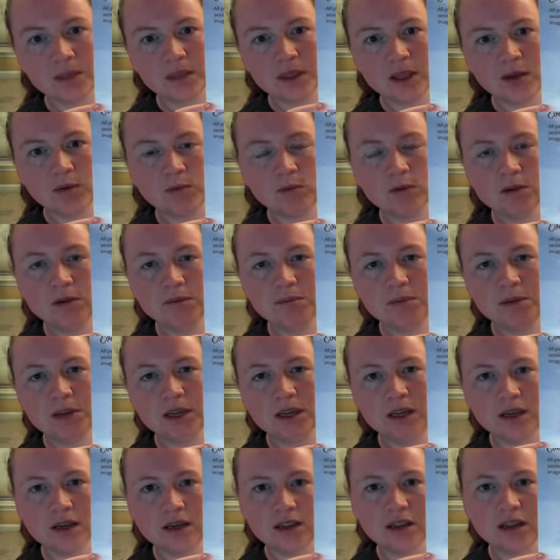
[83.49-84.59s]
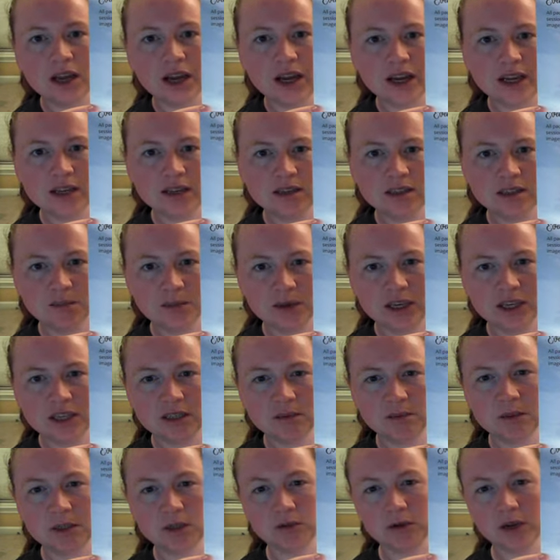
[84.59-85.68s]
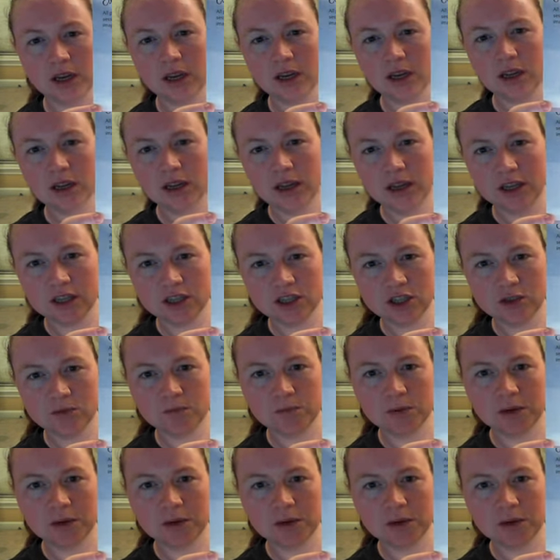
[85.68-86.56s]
It would be a line space between each,